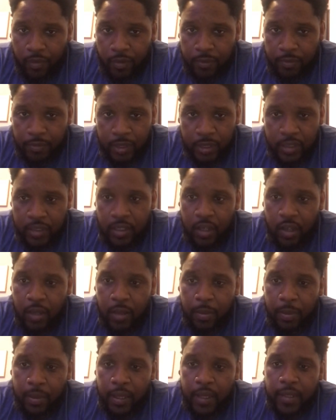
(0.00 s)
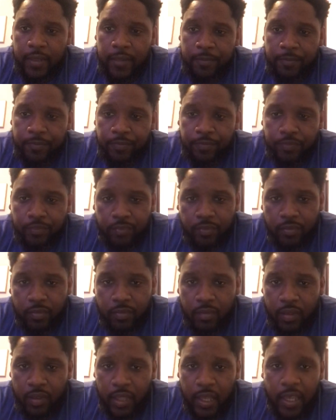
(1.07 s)
this is the only planet
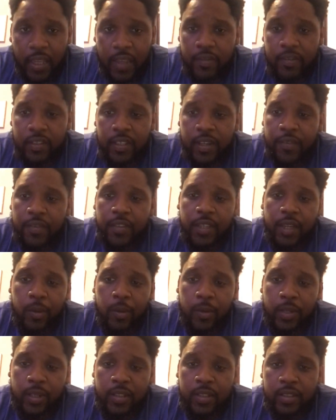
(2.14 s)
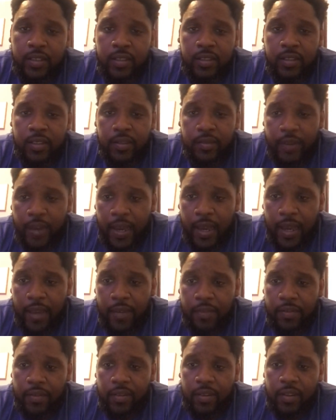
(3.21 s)
that gives us everything we need to survive
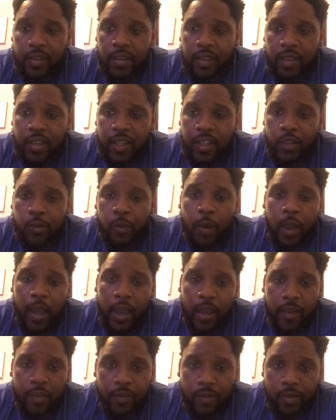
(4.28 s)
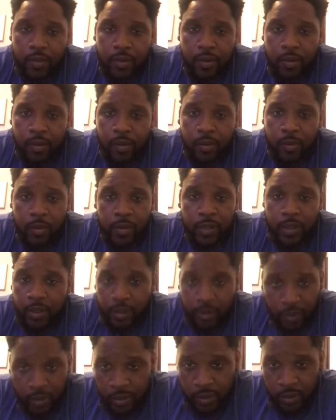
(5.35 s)
and thrive, when there
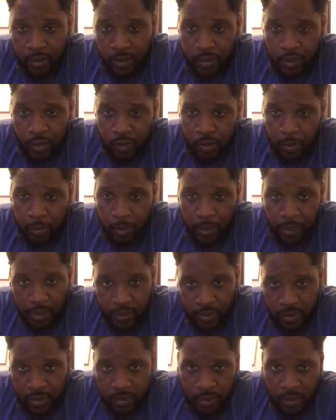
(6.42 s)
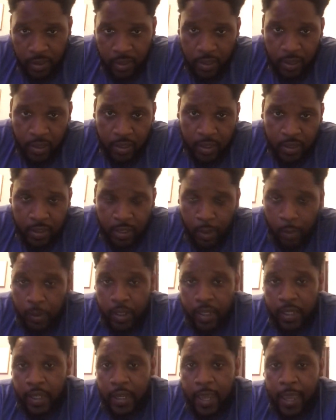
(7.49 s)
literally is no other place that we
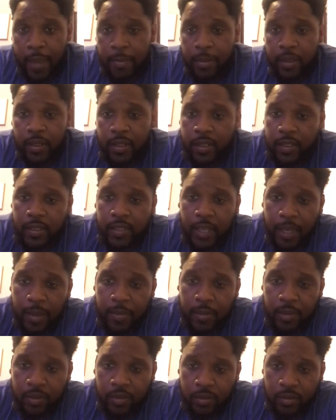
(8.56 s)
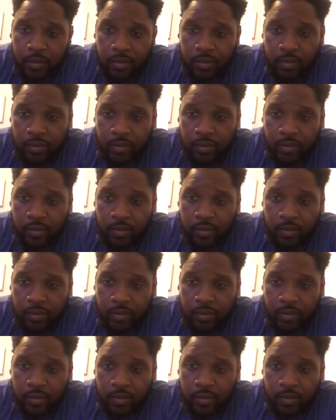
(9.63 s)
can inhabit anytime soon.